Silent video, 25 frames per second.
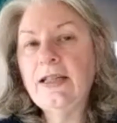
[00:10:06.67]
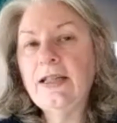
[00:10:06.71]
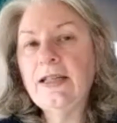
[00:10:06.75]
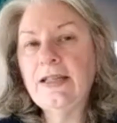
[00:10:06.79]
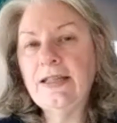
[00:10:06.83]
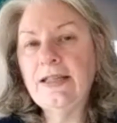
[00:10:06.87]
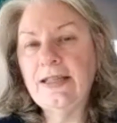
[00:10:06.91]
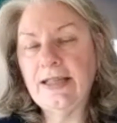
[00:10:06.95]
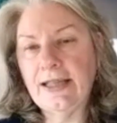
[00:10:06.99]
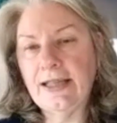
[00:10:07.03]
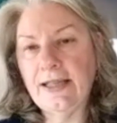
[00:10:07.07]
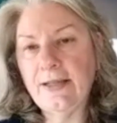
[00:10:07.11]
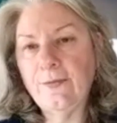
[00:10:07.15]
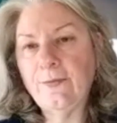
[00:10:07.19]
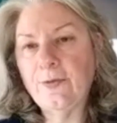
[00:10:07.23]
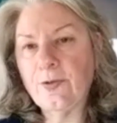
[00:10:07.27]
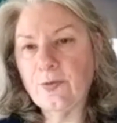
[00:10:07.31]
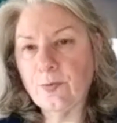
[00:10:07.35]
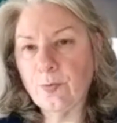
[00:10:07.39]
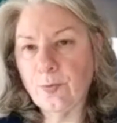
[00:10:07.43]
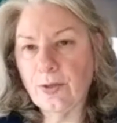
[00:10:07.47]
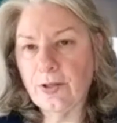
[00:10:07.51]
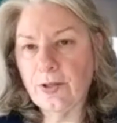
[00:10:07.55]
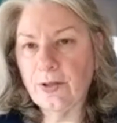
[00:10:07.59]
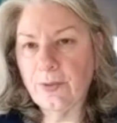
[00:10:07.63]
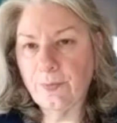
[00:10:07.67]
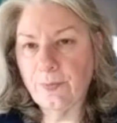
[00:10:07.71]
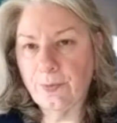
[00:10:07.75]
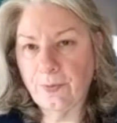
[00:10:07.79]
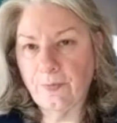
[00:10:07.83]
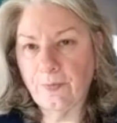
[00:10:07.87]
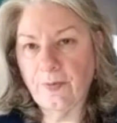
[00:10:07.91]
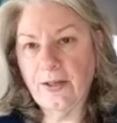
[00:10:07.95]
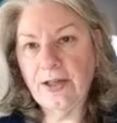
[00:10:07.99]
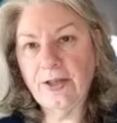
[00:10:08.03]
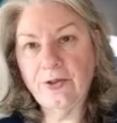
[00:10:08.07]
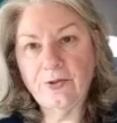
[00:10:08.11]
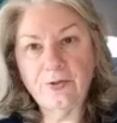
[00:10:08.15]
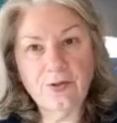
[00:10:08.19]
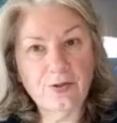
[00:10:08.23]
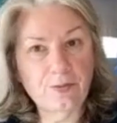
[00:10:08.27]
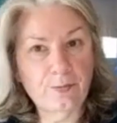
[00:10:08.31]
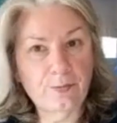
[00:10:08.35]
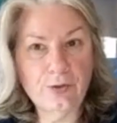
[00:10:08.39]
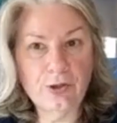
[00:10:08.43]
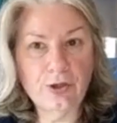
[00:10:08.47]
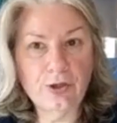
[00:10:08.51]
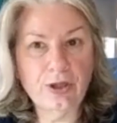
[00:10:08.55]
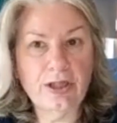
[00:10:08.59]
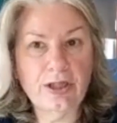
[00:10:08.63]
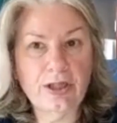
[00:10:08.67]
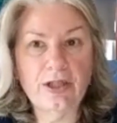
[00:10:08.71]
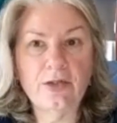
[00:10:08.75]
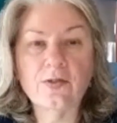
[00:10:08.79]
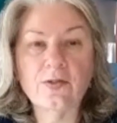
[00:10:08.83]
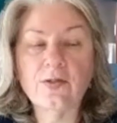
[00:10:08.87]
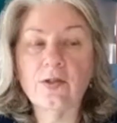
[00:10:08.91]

Dave is one of the providers of machines,